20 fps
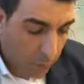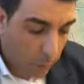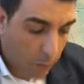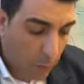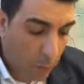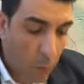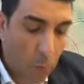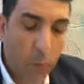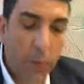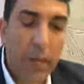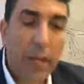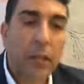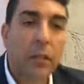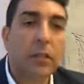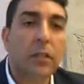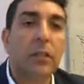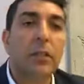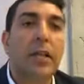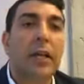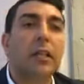And when we get
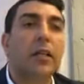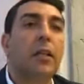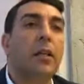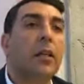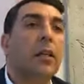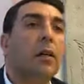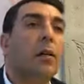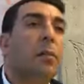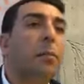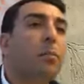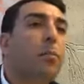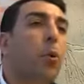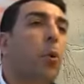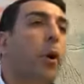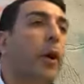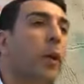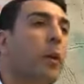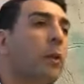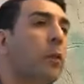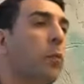into that
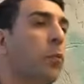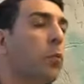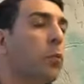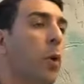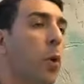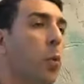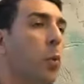point where